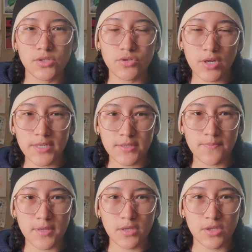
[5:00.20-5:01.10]
to try
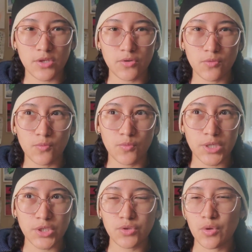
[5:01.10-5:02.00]
something new
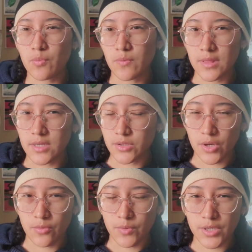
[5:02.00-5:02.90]
when you don't really
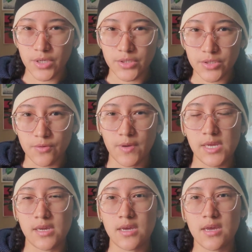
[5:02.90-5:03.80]
know what you're
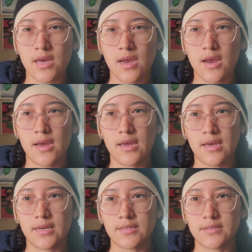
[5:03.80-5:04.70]
doing.
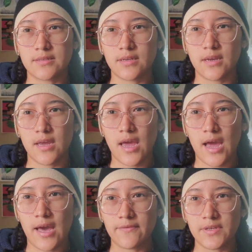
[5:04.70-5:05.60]
and
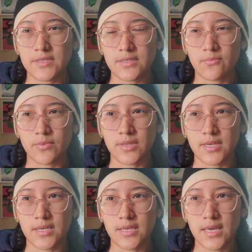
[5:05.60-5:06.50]
having
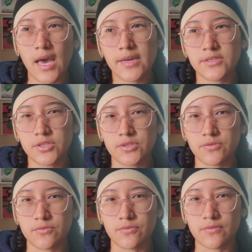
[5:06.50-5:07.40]
somebody guide
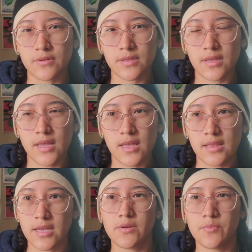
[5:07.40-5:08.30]
you
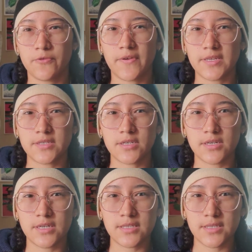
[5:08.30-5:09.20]
like a professor
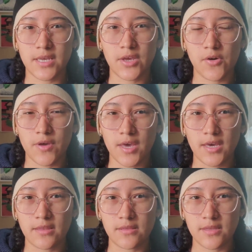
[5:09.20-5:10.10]
and say,
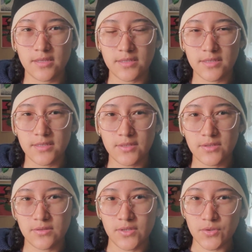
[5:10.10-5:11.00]
okay, this is
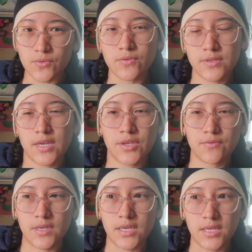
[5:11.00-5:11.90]
the tools that you
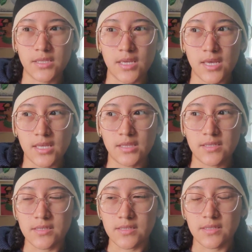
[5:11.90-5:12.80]
need,
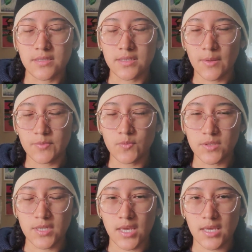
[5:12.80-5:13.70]
this is the steps we'll
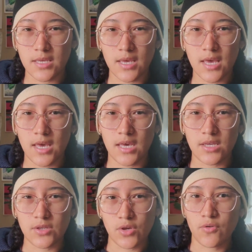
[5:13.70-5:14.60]
take,
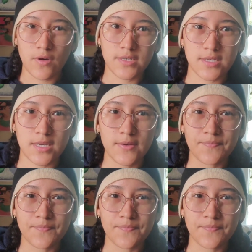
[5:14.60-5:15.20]
and go crazy.